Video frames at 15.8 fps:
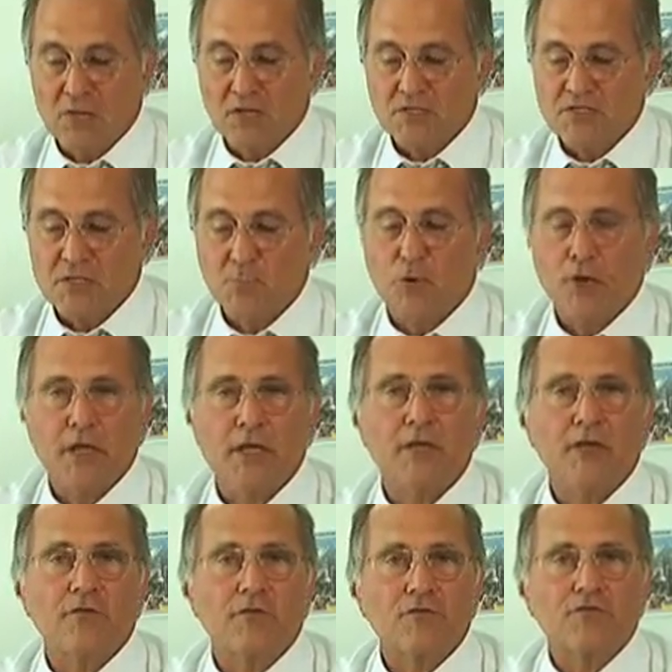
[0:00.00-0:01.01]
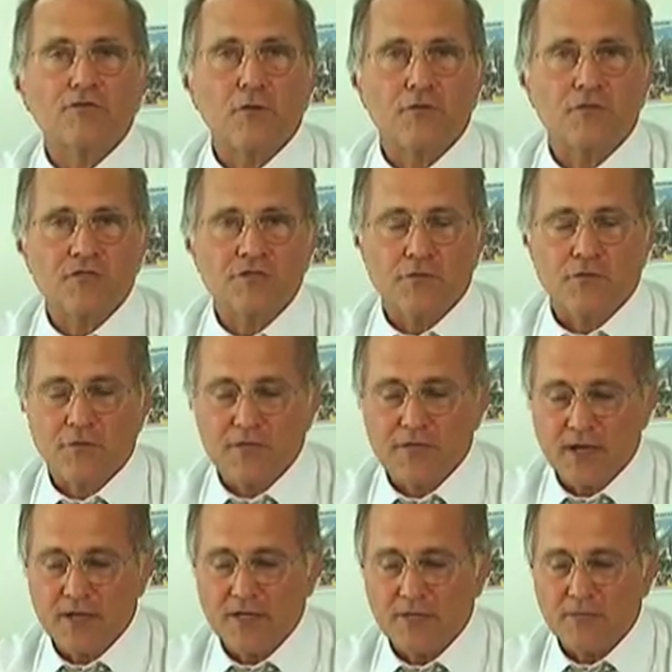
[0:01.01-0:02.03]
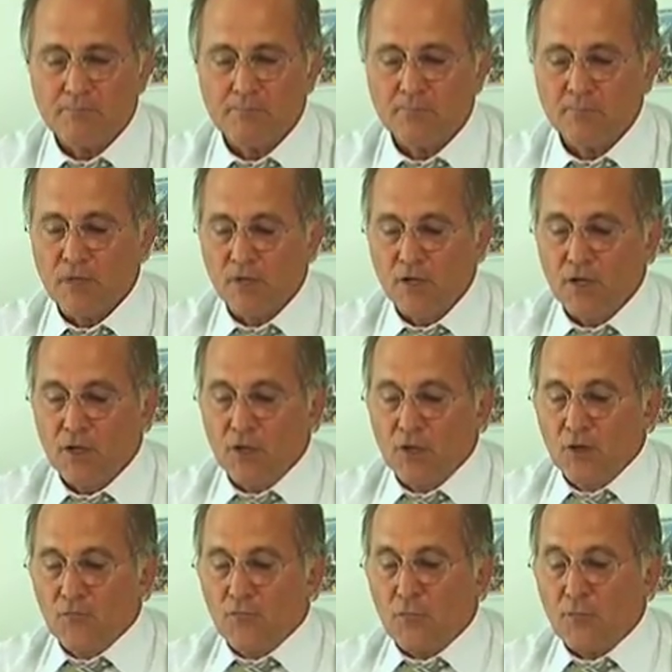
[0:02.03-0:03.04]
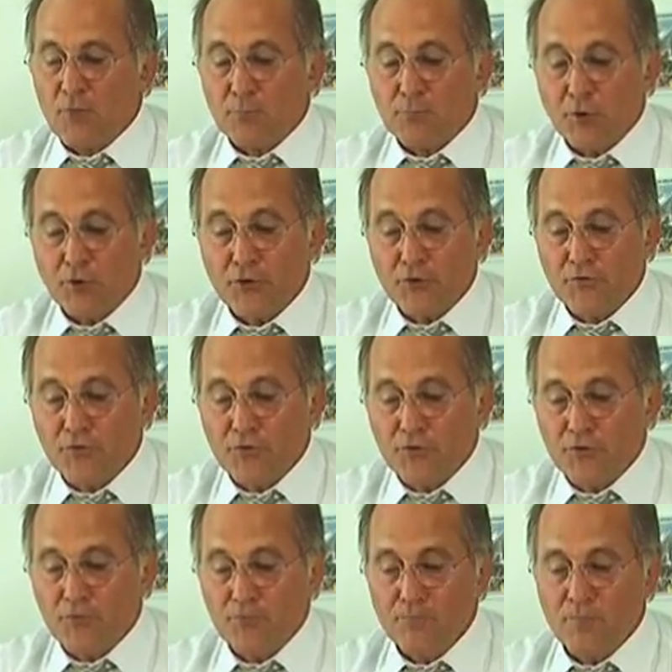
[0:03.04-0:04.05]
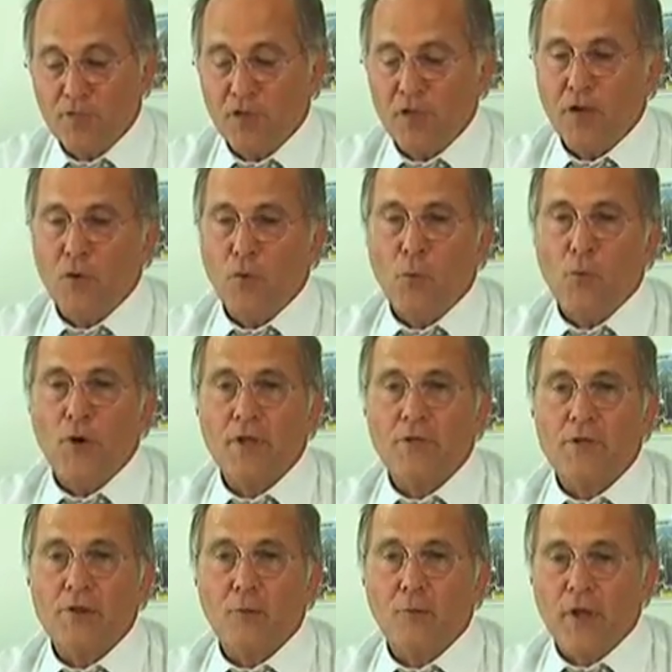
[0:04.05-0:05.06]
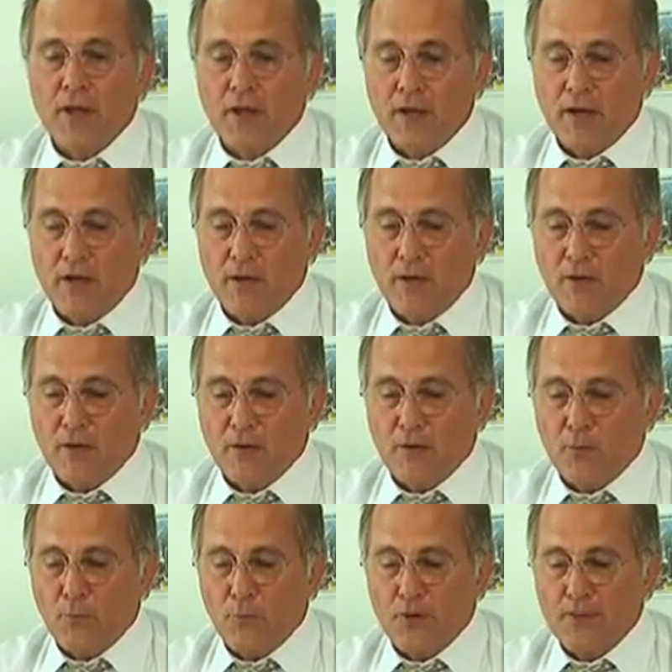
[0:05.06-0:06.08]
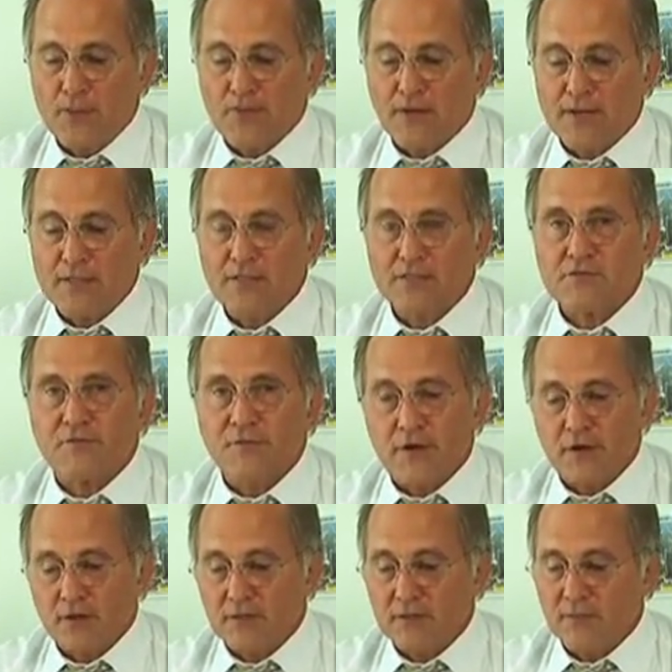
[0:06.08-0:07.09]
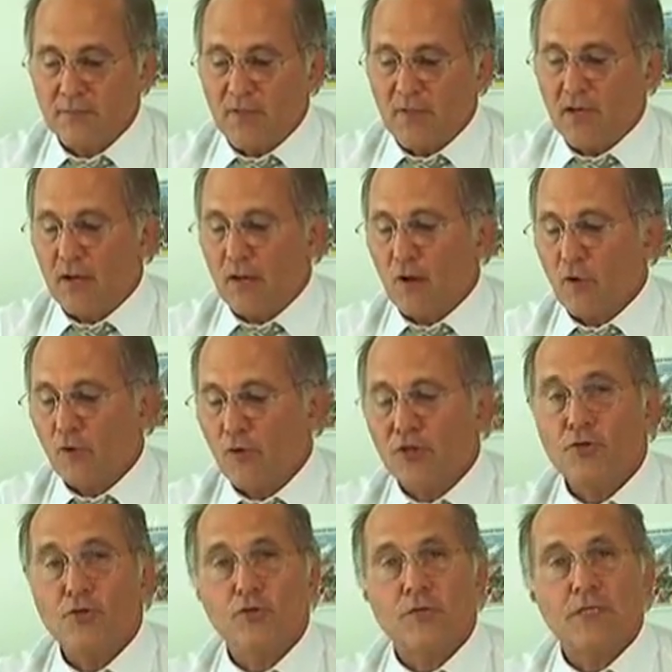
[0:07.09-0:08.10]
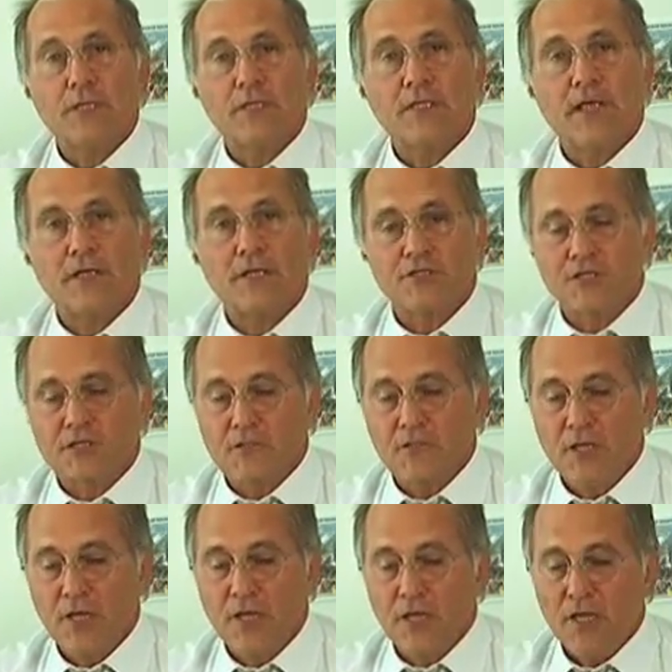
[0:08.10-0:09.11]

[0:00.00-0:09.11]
simulating the surface of the tire. From that point of view, we transfer a longitudinal tension